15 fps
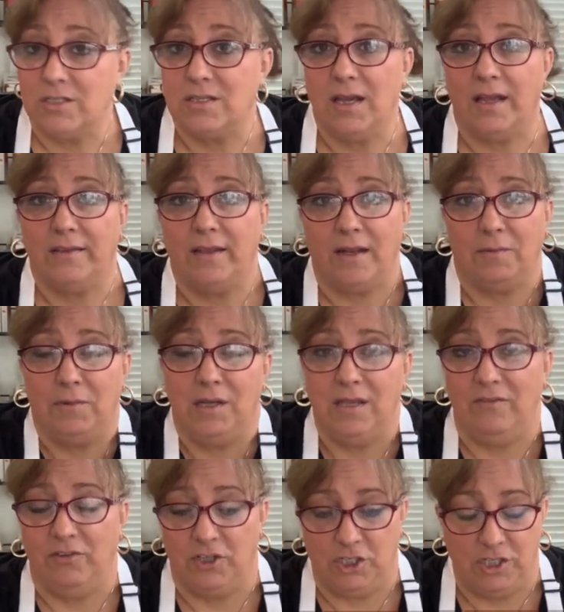I just got that. I'm
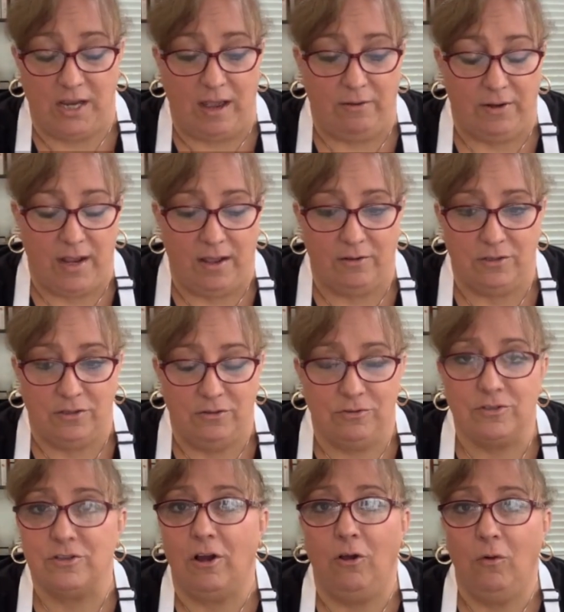going to give a shout out
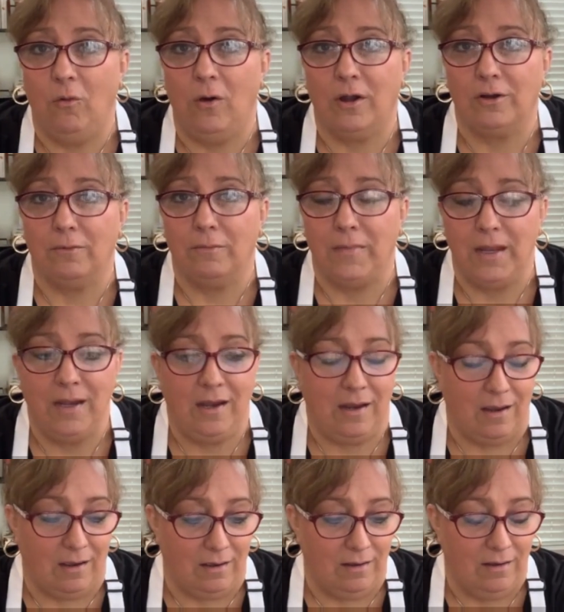to Saltwater
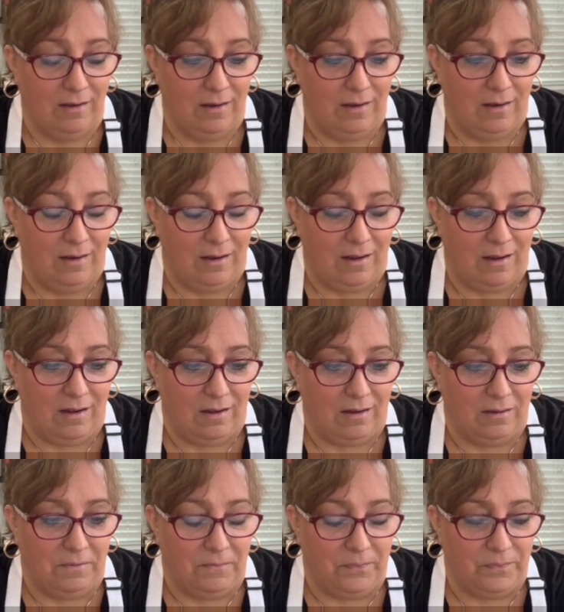Media
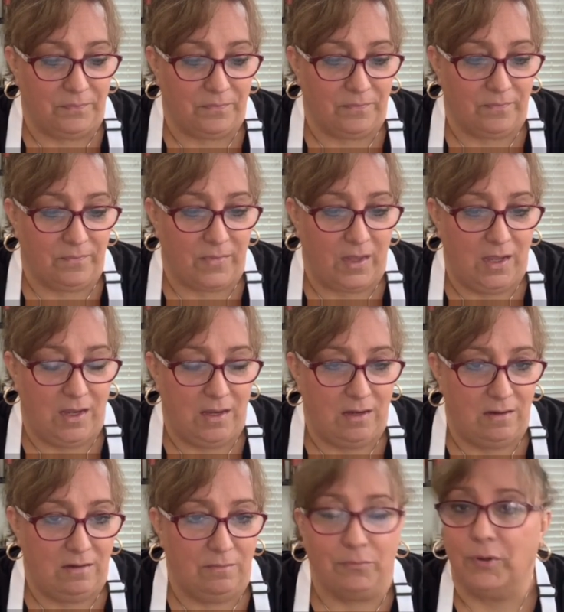um,
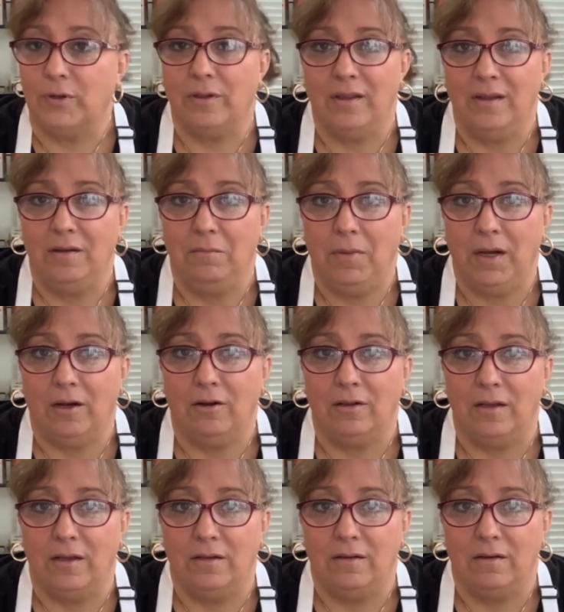in Berlin,
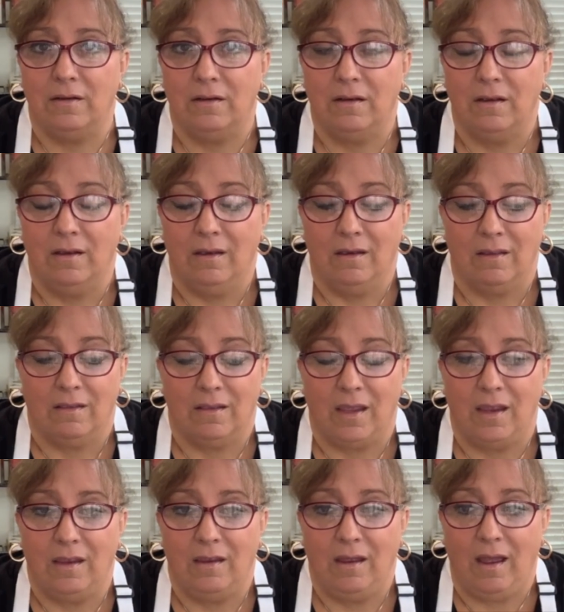Maryland.
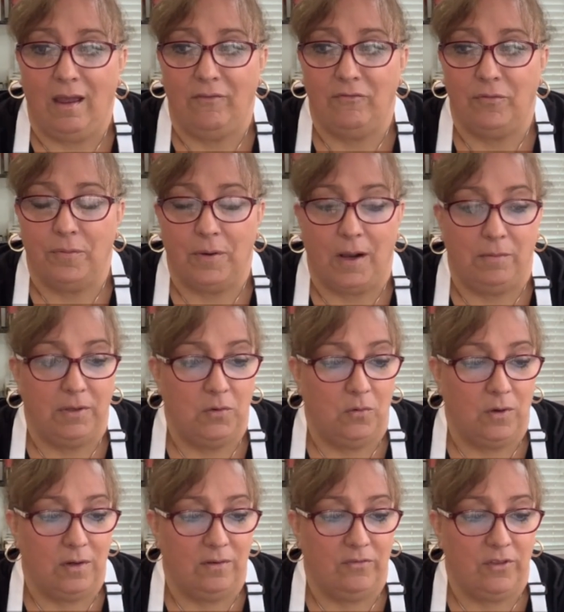They have
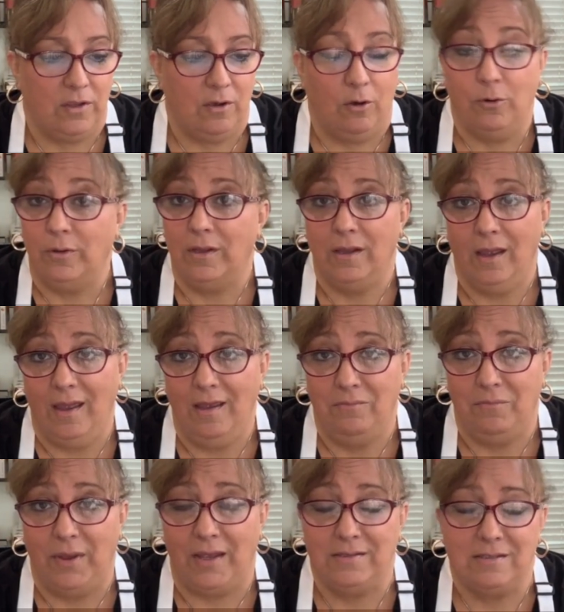probably one of the only
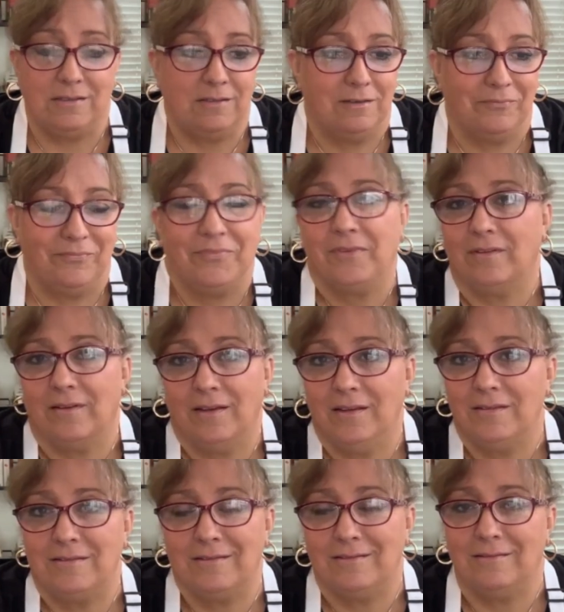and best,
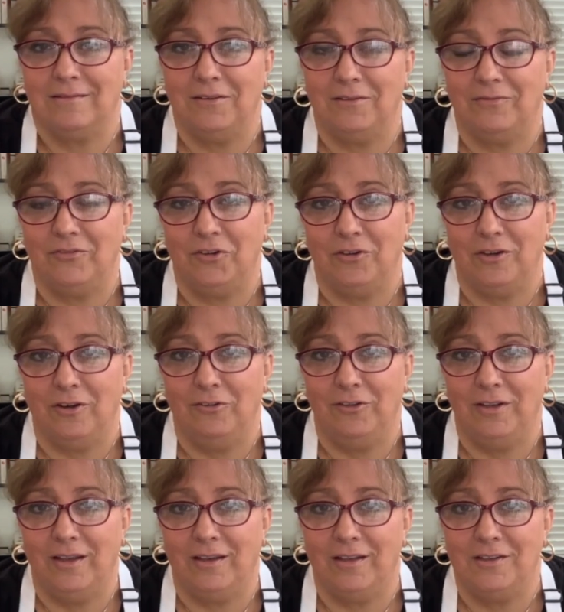I guess you're, if you're the
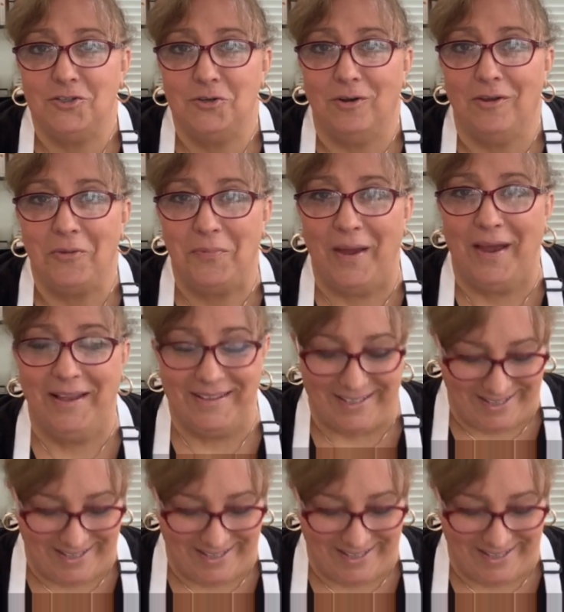only, I guess you are the